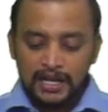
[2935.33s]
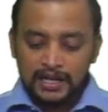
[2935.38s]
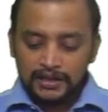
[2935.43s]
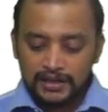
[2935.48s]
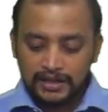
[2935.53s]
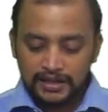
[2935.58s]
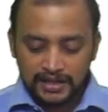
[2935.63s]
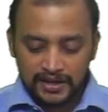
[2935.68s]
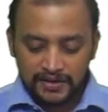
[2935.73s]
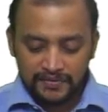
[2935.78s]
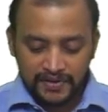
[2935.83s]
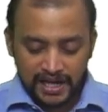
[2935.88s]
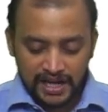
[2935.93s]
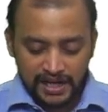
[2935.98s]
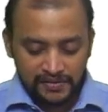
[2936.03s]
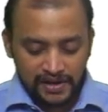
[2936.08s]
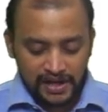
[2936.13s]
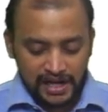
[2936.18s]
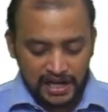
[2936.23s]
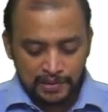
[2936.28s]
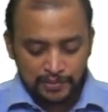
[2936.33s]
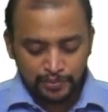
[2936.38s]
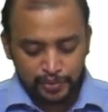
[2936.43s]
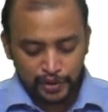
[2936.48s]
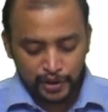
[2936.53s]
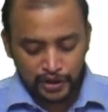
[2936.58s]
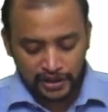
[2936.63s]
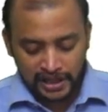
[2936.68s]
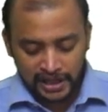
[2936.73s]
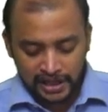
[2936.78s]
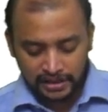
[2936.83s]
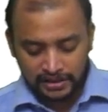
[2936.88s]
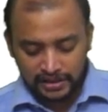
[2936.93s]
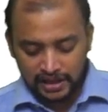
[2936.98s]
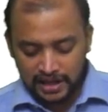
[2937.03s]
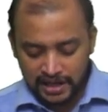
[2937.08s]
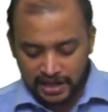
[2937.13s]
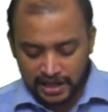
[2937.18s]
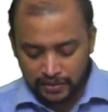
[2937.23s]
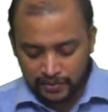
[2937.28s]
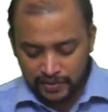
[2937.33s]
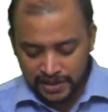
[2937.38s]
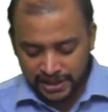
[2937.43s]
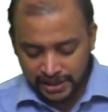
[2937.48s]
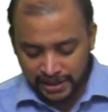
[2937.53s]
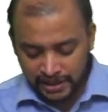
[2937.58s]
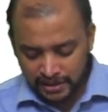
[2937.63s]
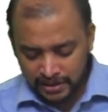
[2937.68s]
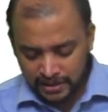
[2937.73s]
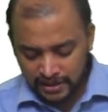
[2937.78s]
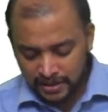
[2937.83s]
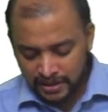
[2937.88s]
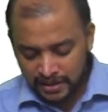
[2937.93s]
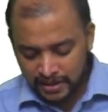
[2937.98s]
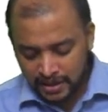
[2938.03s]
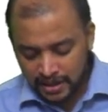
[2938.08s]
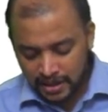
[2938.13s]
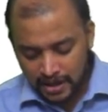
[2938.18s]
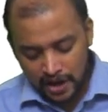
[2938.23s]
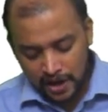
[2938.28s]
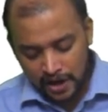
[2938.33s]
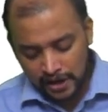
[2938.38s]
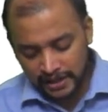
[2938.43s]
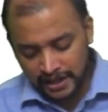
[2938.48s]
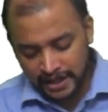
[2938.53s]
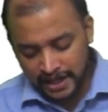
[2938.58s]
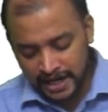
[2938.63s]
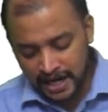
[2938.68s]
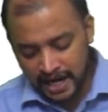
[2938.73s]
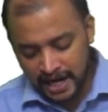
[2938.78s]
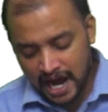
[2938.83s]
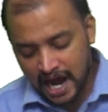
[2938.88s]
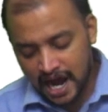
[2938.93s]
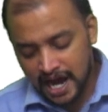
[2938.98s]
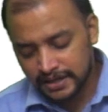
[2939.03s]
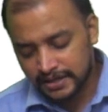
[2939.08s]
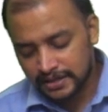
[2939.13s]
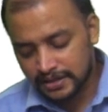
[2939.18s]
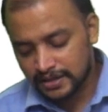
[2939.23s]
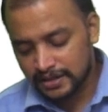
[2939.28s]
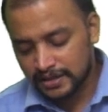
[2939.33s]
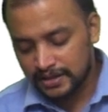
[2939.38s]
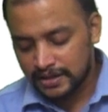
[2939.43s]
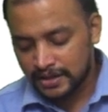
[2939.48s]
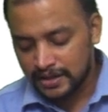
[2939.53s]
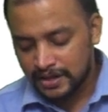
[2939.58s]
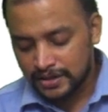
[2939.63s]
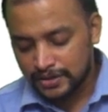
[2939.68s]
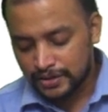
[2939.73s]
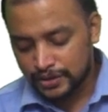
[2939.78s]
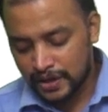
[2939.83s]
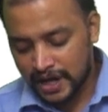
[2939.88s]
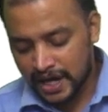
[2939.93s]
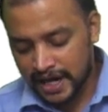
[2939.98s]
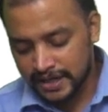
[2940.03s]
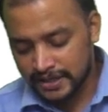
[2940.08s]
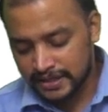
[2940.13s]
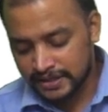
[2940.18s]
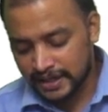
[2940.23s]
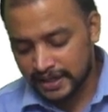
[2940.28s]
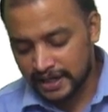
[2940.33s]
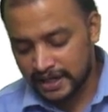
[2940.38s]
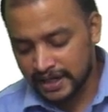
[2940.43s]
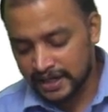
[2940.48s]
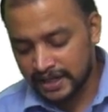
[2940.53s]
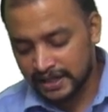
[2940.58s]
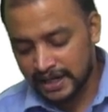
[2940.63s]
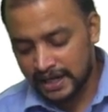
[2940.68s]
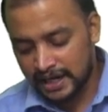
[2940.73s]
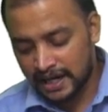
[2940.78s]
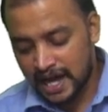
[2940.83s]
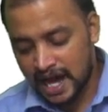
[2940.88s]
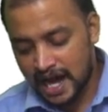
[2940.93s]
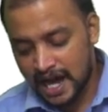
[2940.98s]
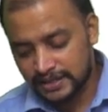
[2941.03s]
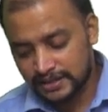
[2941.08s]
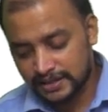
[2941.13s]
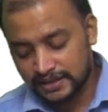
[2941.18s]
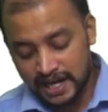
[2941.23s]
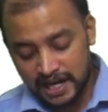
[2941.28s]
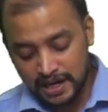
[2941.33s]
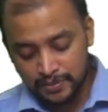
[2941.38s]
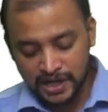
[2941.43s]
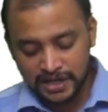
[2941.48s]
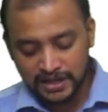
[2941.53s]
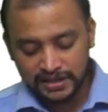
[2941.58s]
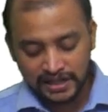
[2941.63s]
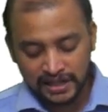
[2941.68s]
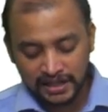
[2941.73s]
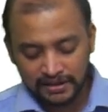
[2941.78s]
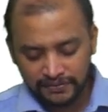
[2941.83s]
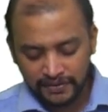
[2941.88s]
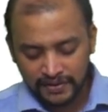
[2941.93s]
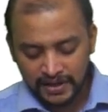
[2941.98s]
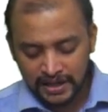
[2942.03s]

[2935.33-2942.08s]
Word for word: This is a very, very important theory question already asked. So I said in the last time itself,